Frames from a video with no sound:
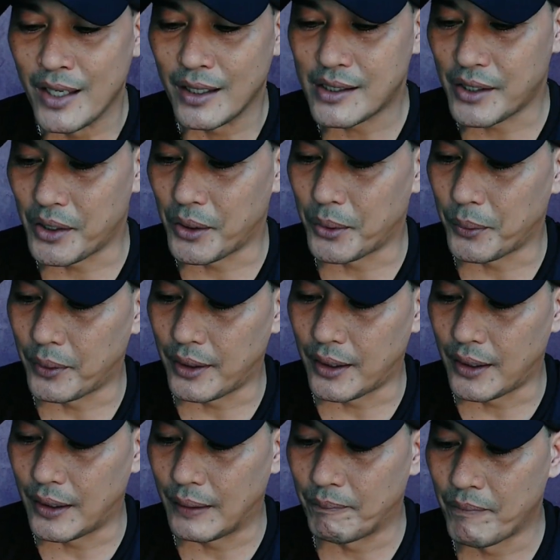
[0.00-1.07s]

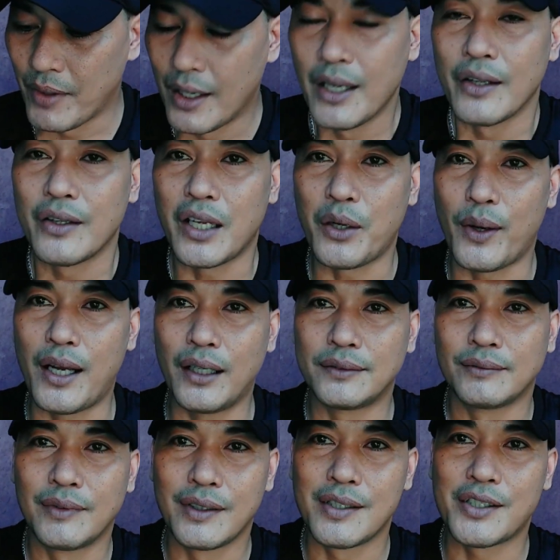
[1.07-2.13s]
So there you are,
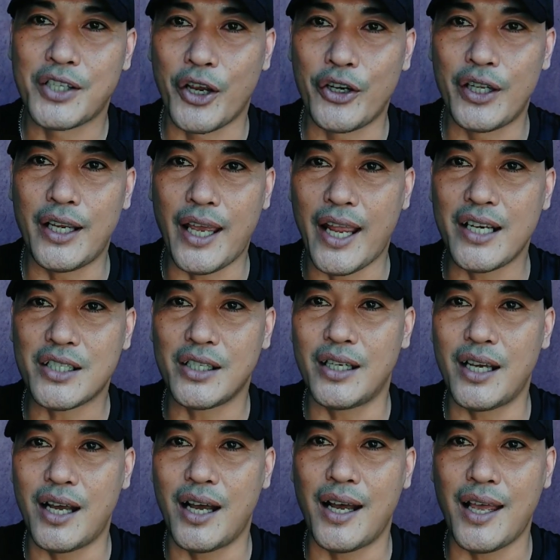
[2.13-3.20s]
Sony
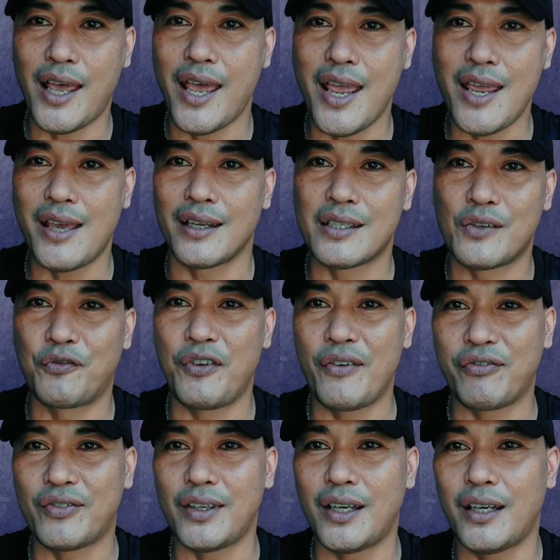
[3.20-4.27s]
HDR
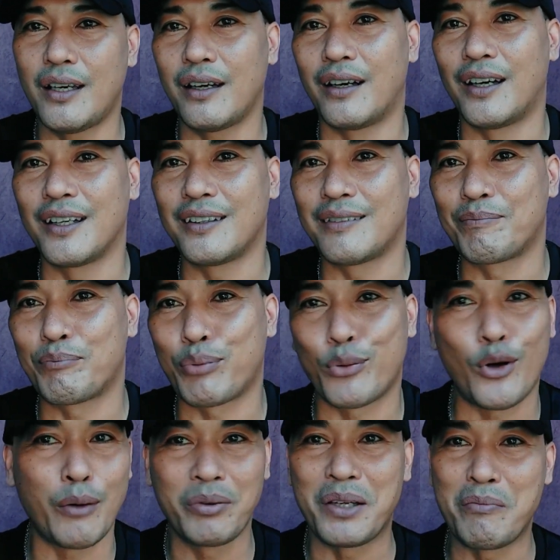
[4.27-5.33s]
AS50. I
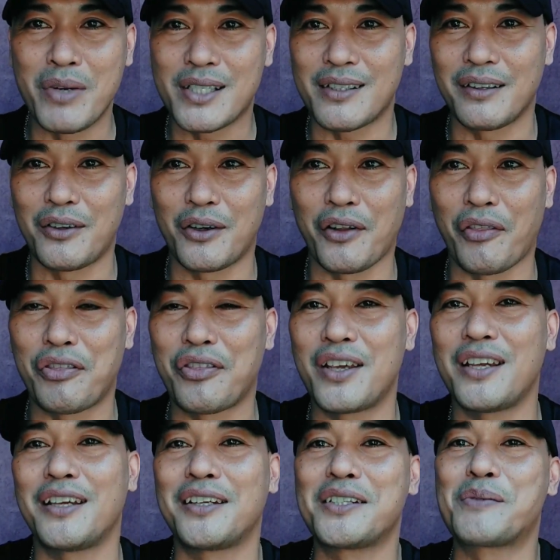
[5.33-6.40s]
probably missed a lot of
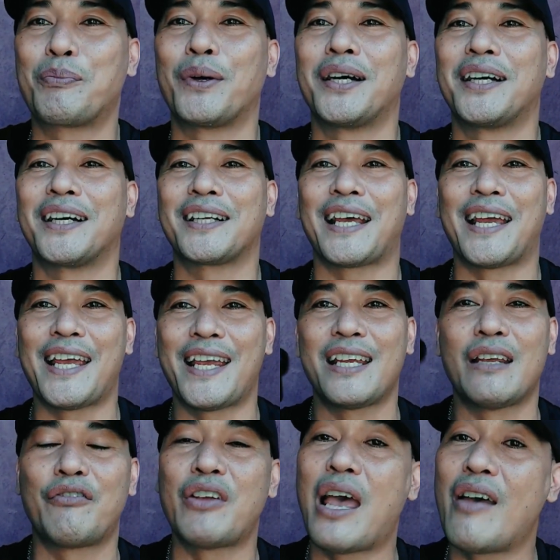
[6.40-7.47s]
things, but hey,
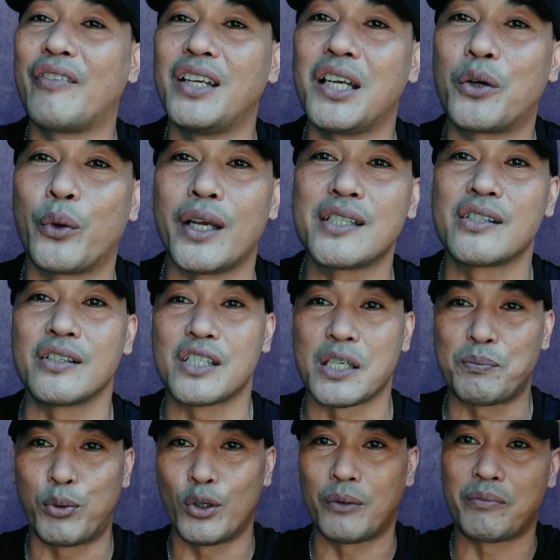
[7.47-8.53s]
if you have any questions,
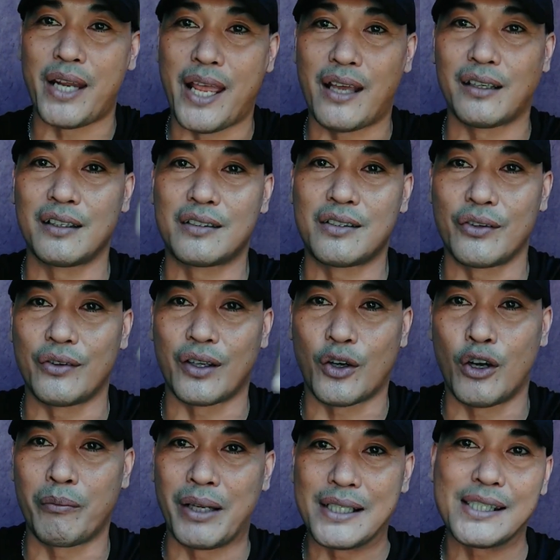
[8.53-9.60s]
just put them down into the
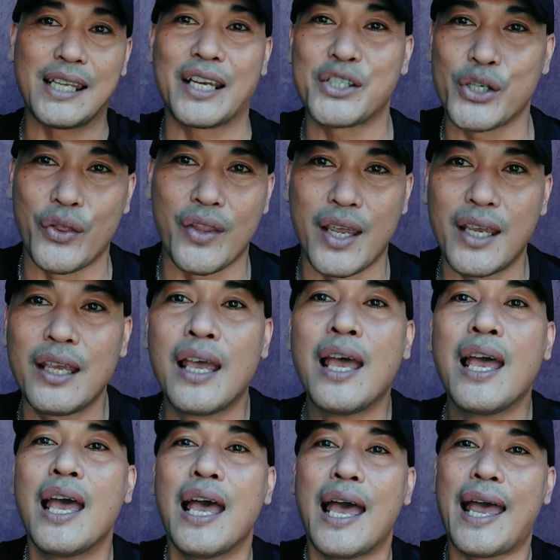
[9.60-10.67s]
comment section there
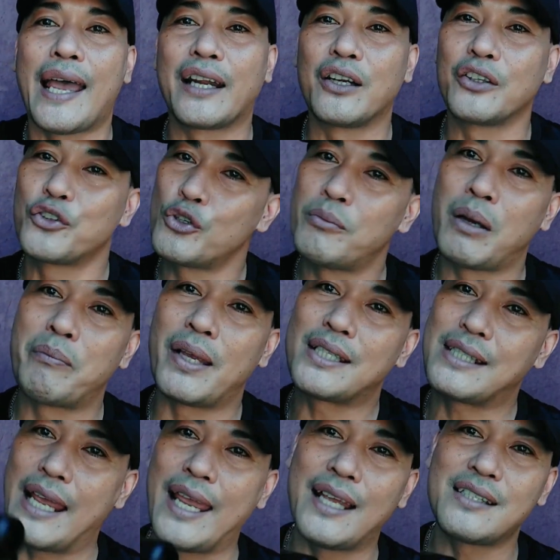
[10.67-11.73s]
and I'll do my best
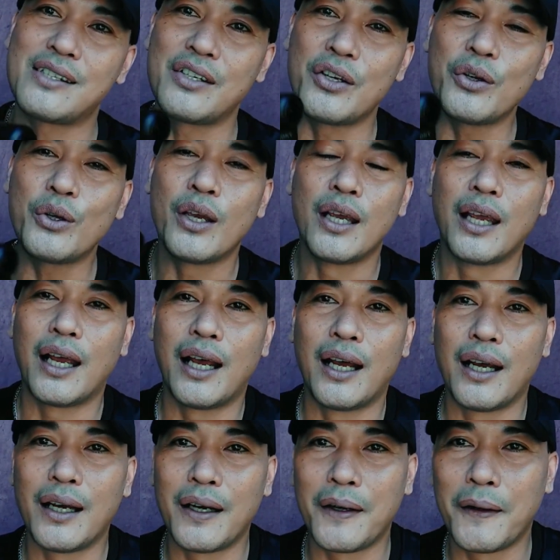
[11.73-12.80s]
to answer you.
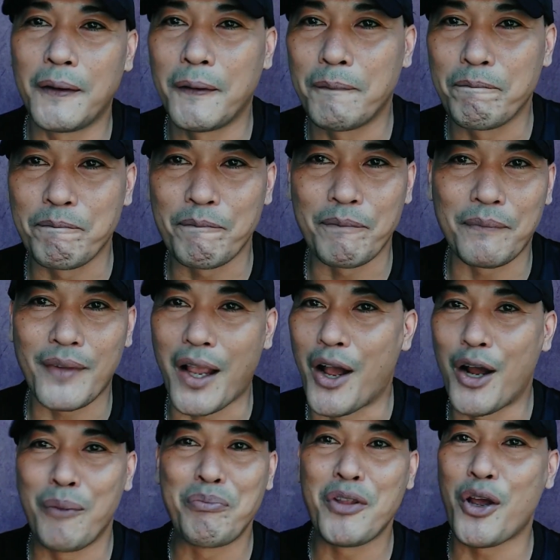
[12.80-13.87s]
I'm
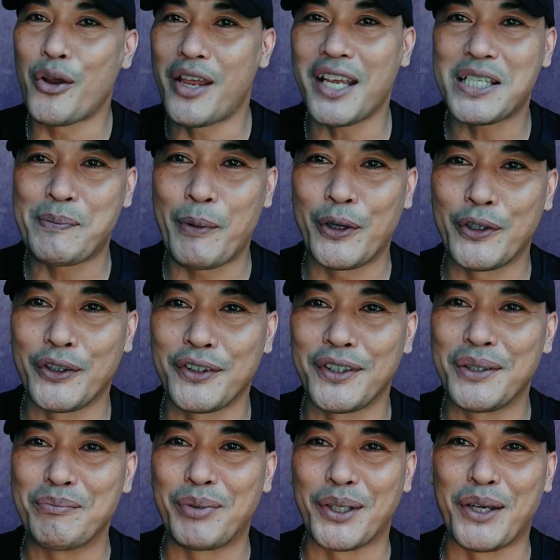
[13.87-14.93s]
no expert on
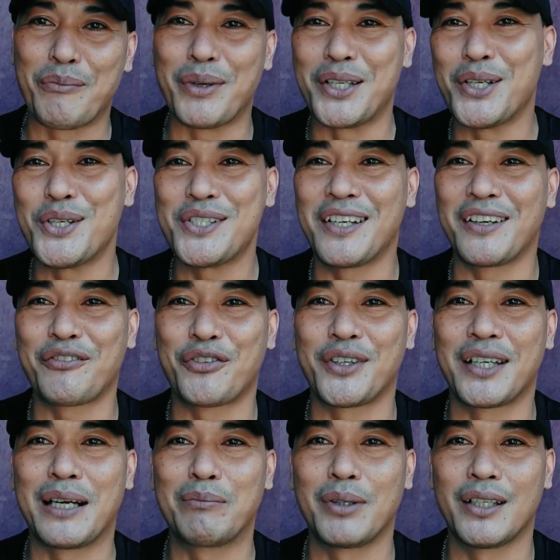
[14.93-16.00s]
it, but I've been using it for a
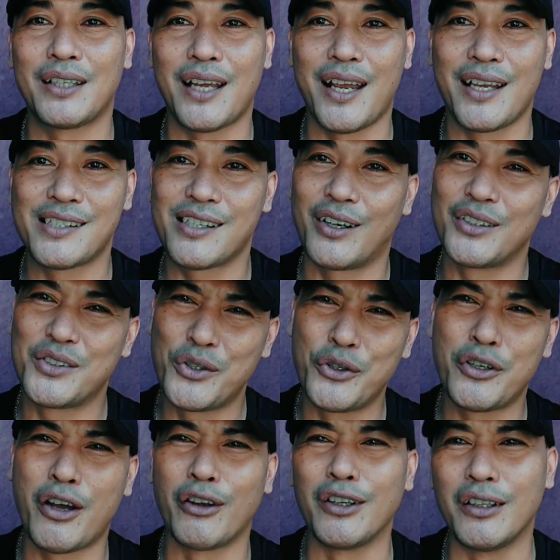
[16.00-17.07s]
couple of days, so I do
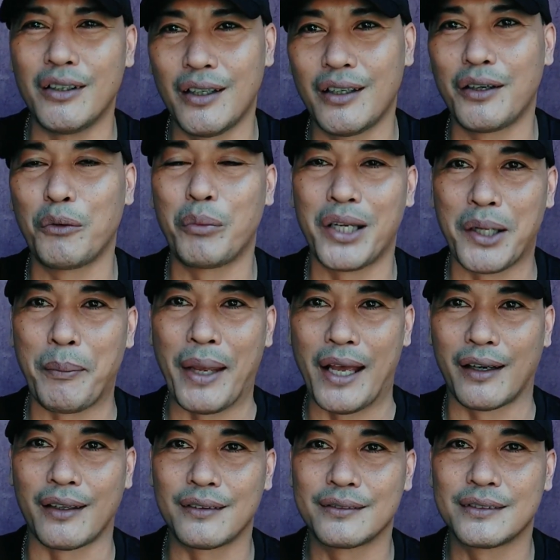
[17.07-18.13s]
know a little bit
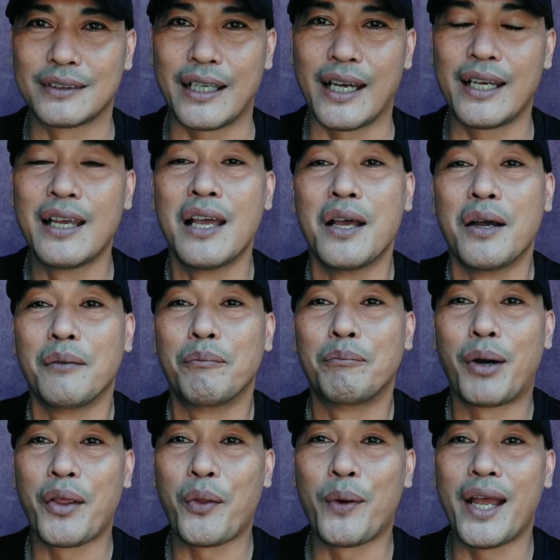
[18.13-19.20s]
about it. Okay,
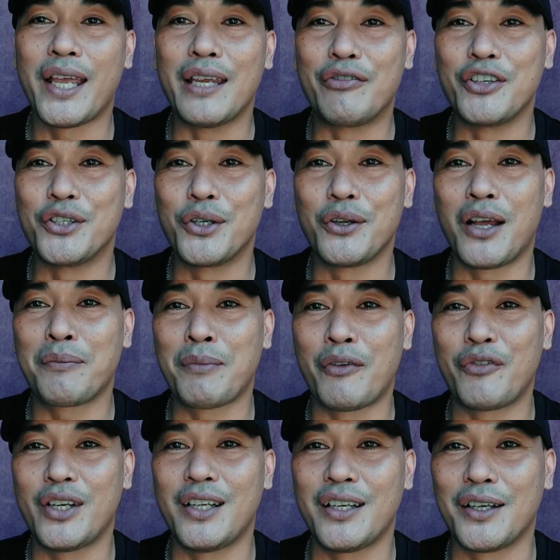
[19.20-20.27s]
by the way, if you do like my
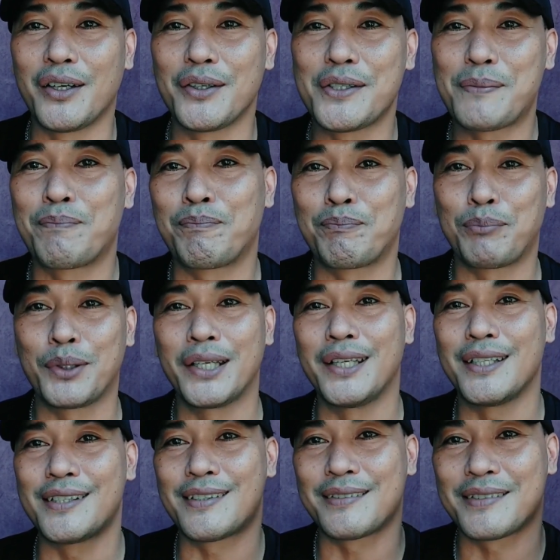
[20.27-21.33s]
videos,
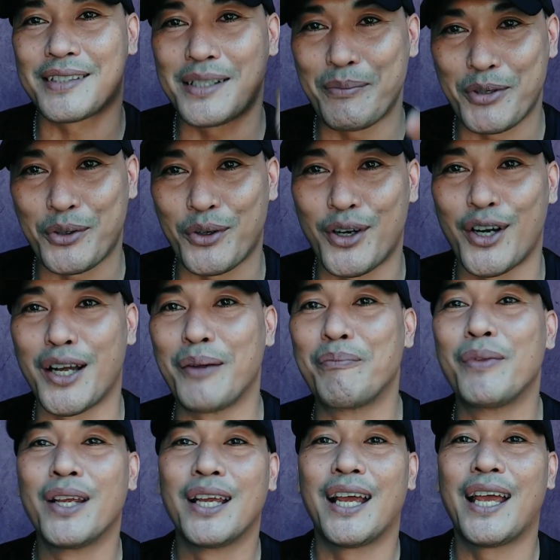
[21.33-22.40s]
please
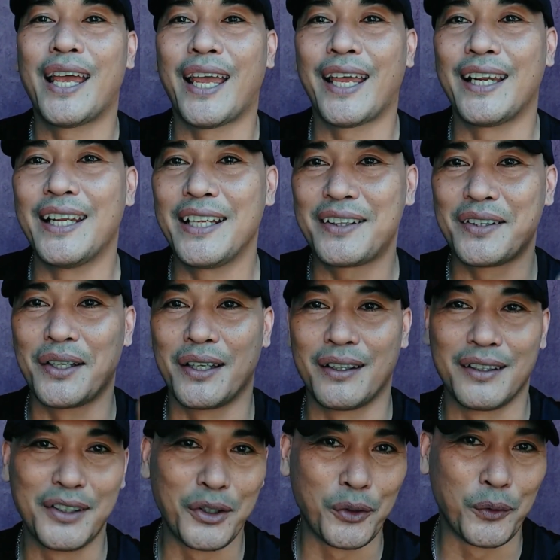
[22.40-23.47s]
subscribe and hit
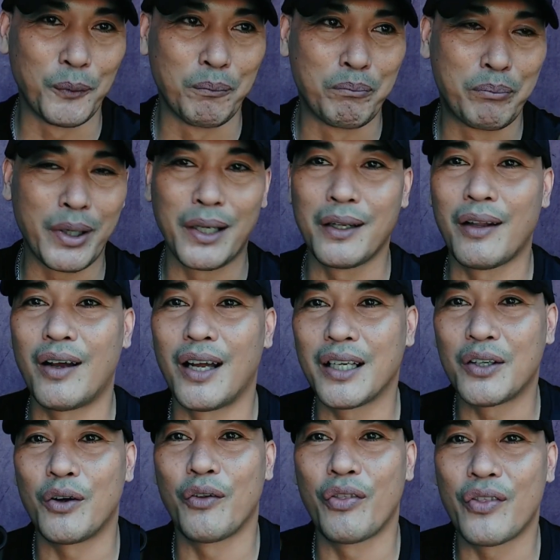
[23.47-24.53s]
the little bell
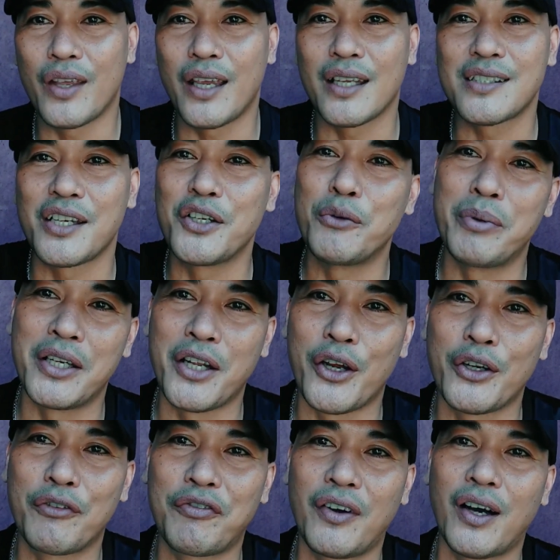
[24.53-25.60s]
icon there so you'll be
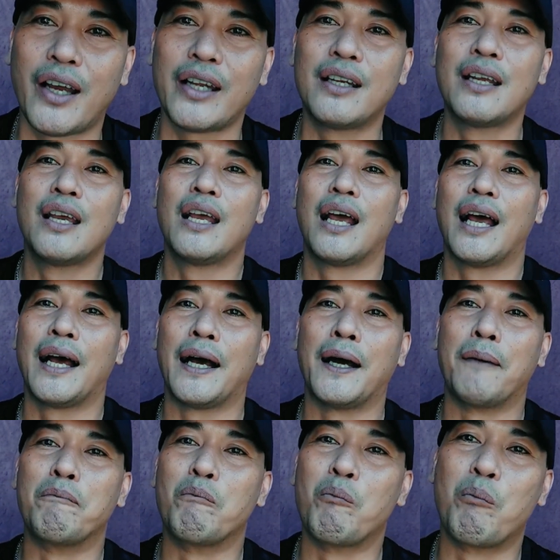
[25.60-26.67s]
notified
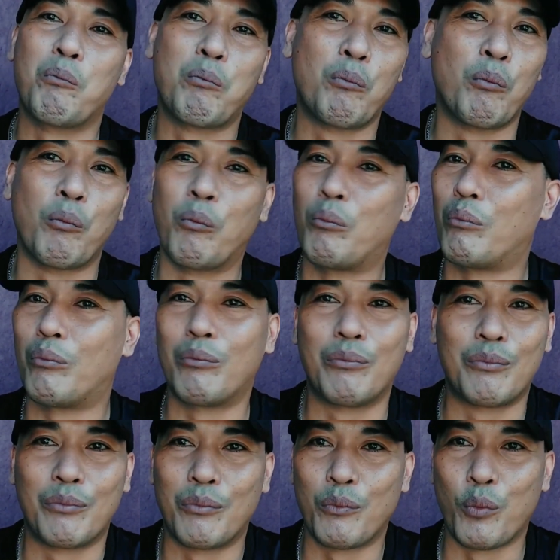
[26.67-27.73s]

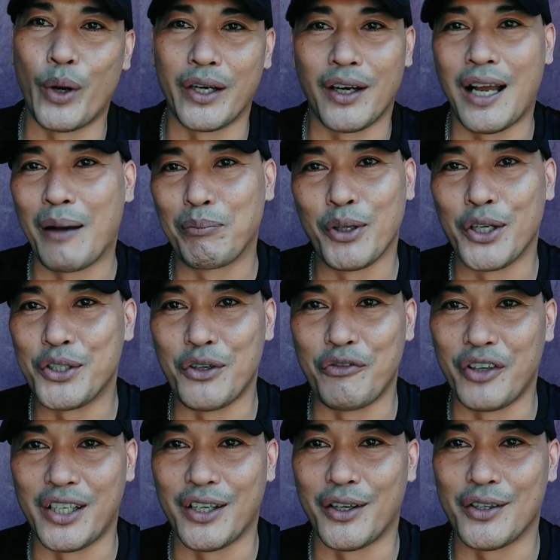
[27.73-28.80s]
when I upload new
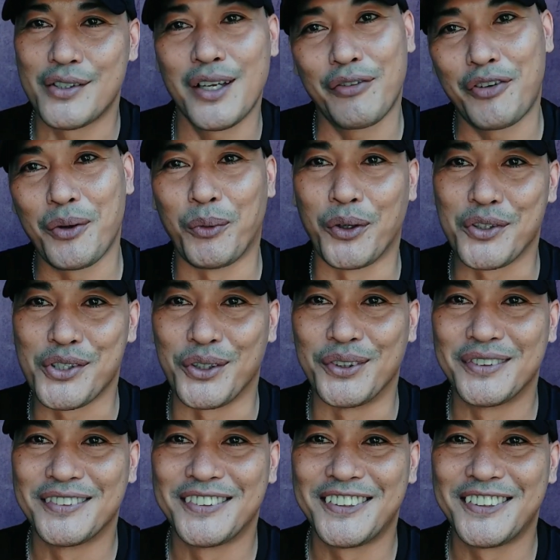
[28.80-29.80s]
videos, if you want to.